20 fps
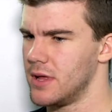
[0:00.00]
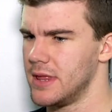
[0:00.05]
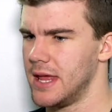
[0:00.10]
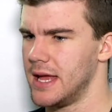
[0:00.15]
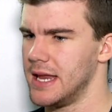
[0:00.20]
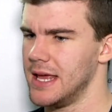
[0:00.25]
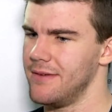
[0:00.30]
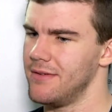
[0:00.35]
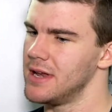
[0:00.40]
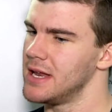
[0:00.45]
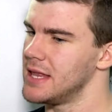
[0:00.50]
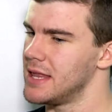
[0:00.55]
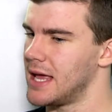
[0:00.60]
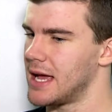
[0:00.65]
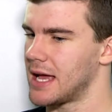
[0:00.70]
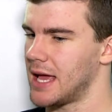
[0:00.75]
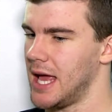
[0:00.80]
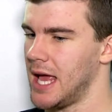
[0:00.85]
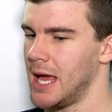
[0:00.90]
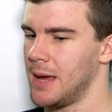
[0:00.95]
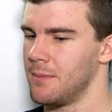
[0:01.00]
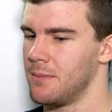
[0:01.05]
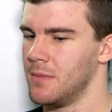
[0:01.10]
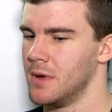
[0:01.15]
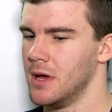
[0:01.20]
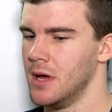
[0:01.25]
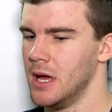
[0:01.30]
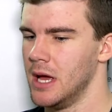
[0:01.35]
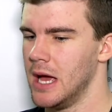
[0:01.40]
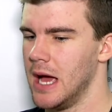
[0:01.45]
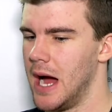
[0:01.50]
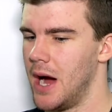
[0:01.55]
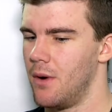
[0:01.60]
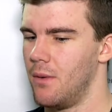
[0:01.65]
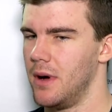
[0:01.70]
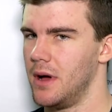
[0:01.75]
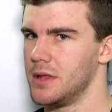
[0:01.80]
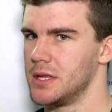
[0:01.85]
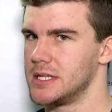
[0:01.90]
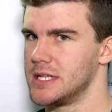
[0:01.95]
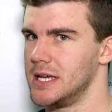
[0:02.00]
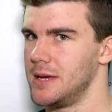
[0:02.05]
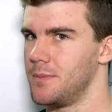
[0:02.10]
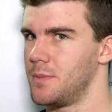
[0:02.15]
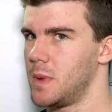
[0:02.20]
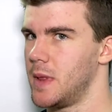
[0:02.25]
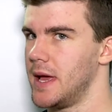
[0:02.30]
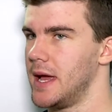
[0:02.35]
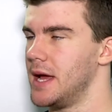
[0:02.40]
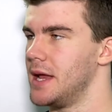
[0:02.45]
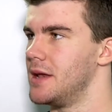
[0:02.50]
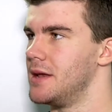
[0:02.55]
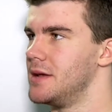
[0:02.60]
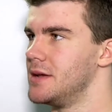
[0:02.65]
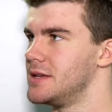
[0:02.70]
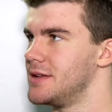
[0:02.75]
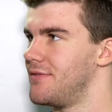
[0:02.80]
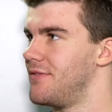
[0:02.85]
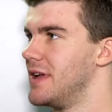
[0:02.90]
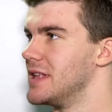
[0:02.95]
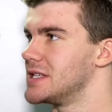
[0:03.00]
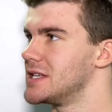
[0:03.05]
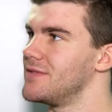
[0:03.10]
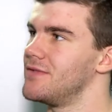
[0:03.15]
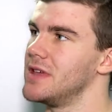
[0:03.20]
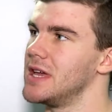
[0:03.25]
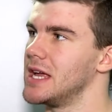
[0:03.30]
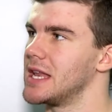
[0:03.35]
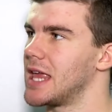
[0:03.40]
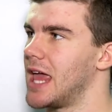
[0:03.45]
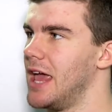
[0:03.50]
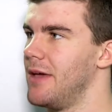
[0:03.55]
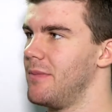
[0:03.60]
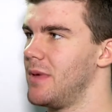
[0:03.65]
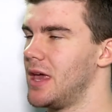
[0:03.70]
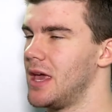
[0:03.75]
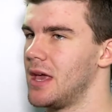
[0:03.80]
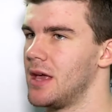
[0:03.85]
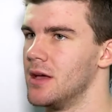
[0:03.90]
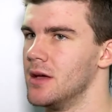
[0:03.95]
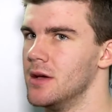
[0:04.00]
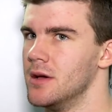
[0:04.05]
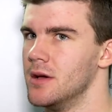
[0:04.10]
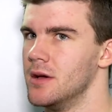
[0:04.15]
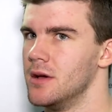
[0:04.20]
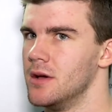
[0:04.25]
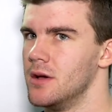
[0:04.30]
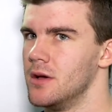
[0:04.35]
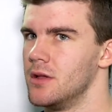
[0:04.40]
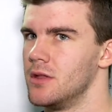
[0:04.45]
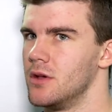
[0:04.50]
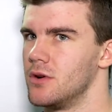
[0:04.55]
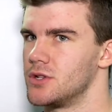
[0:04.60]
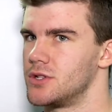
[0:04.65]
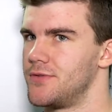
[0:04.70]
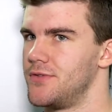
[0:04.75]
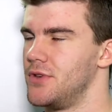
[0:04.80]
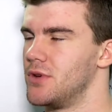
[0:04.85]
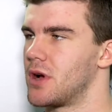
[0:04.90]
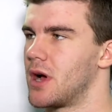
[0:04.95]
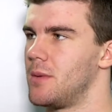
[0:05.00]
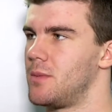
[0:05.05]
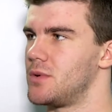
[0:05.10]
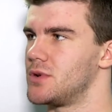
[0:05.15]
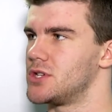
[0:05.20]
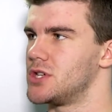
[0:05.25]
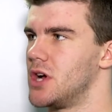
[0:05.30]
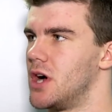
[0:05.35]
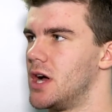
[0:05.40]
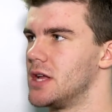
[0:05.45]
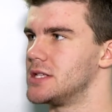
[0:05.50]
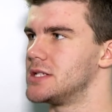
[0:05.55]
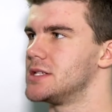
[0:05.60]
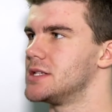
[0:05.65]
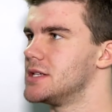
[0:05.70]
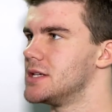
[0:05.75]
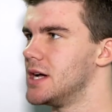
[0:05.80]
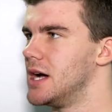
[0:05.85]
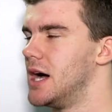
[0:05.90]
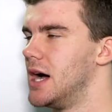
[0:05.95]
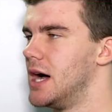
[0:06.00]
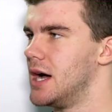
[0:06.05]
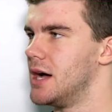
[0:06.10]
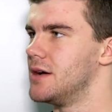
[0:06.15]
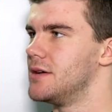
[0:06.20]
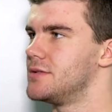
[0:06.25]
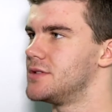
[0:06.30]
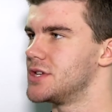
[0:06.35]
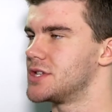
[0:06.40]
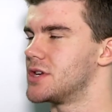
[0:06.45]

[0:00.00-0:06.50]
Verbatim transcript: And then even in that game, how well the team played defensively and gave me those few couple shots uh, to